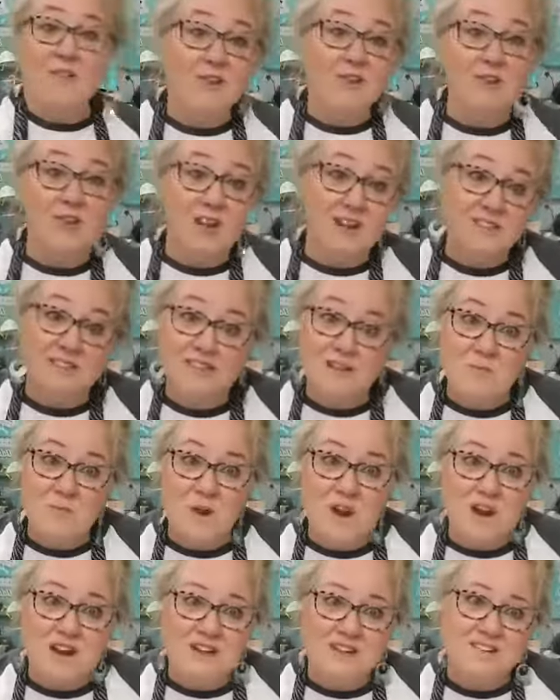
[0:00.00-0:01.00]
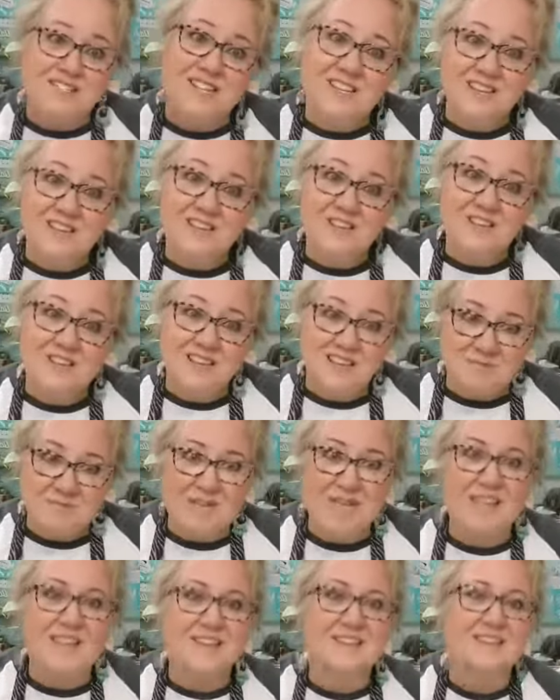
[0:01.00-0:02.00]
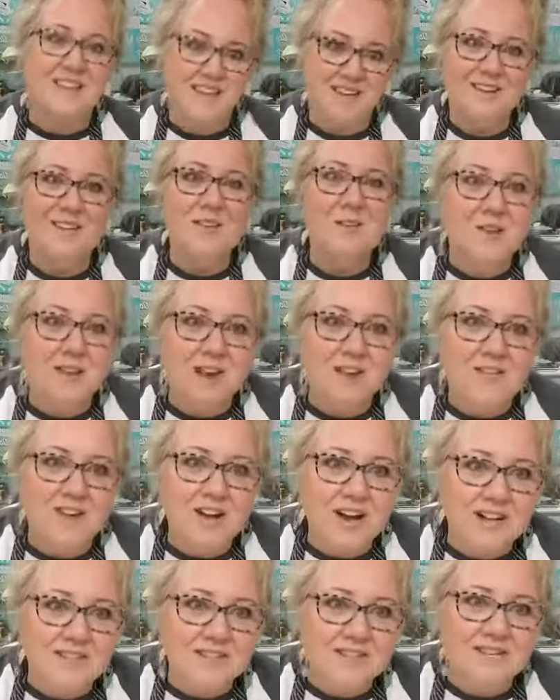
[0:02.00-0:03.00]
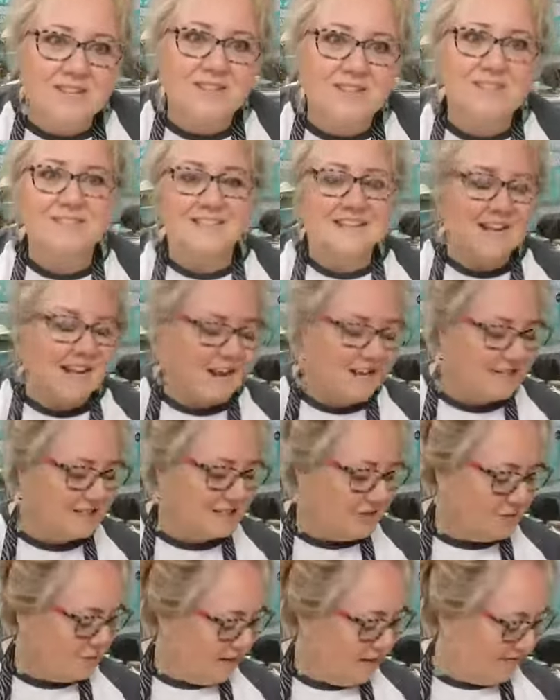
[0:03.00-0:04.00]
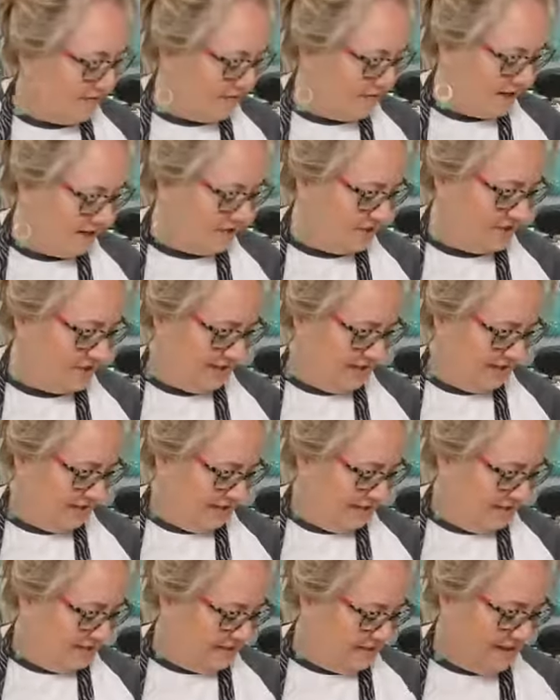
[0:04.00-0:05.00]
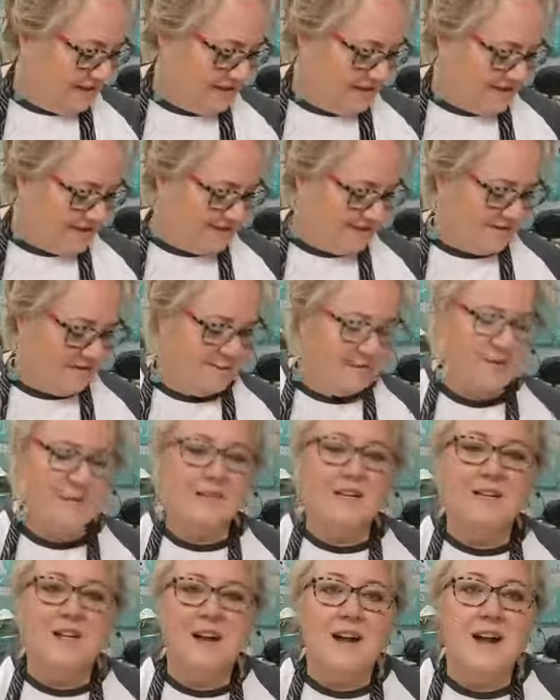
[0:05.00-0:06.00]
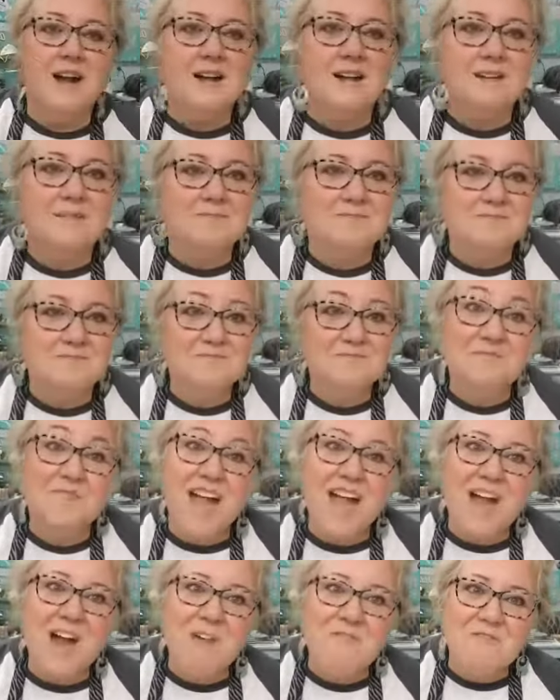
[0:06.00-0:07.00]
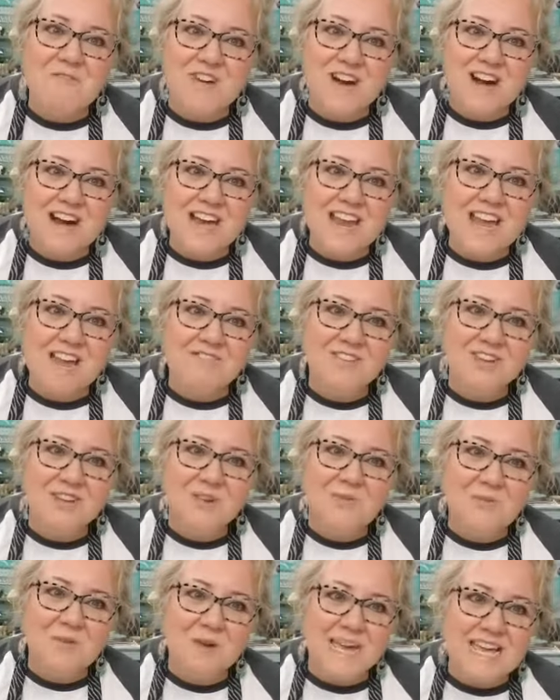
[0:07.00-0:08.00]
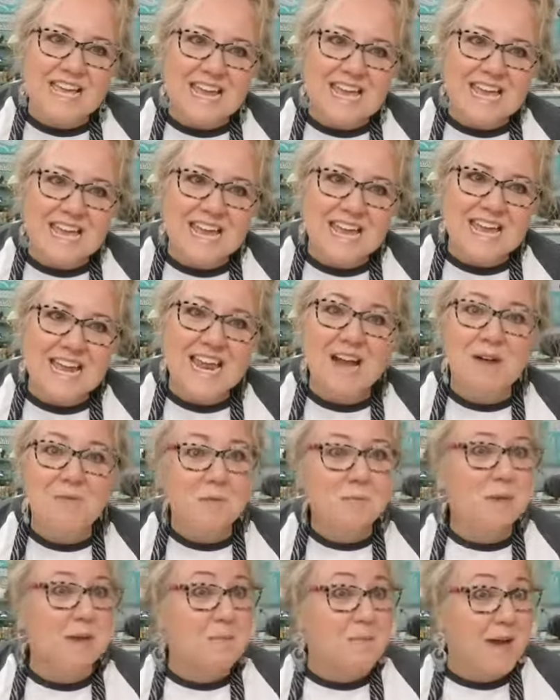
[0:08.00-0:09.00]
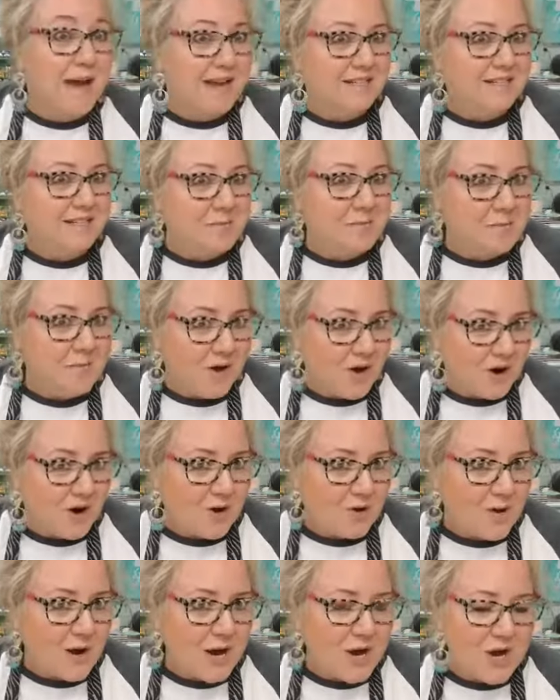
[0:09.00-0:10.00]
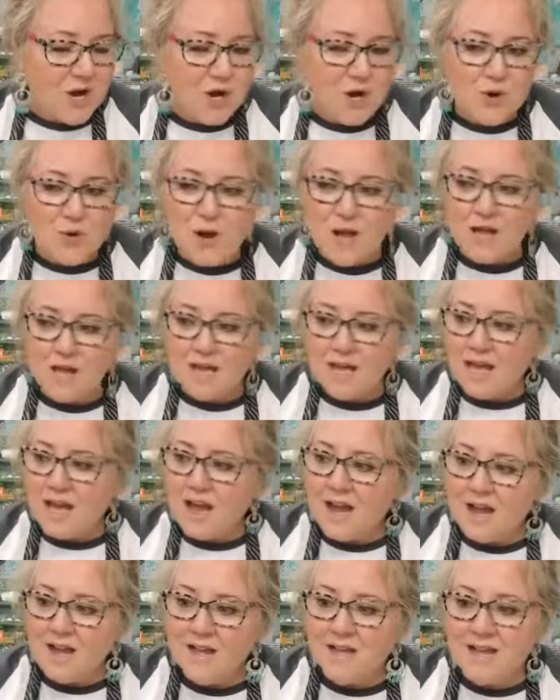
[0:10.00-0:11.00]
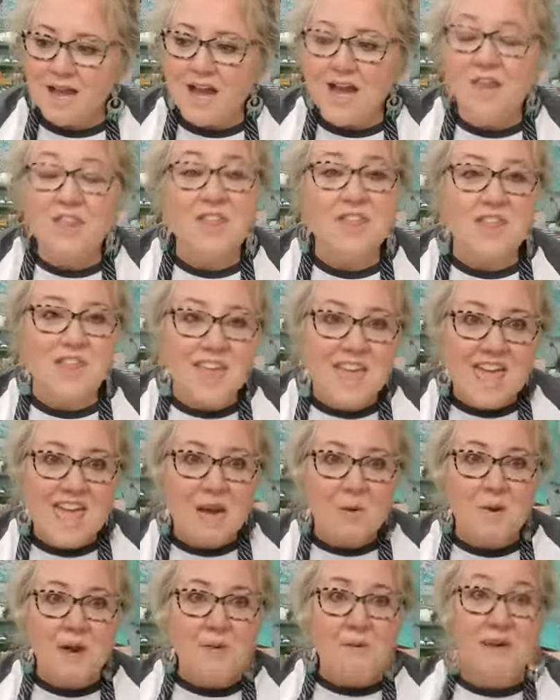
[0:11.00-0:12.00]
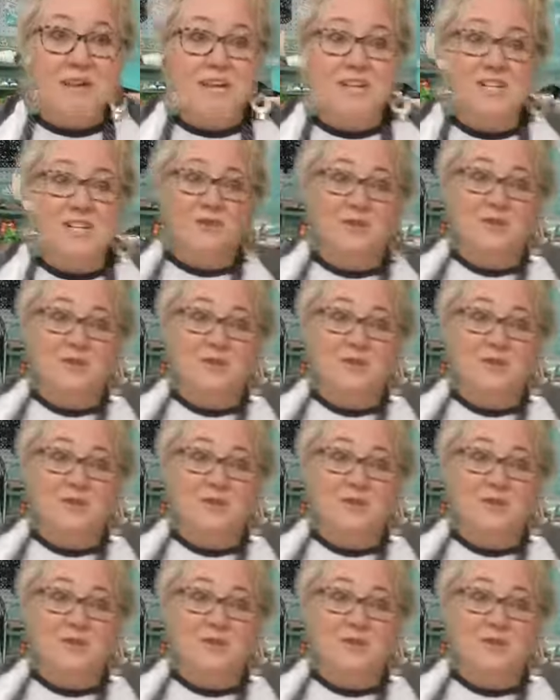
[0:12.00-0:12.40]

o'clock somewhere, so that means you can have a cocktail, an adult beverage. So, have fun. Have a good weekend. I will be back tomorrow. I think what I'm going to do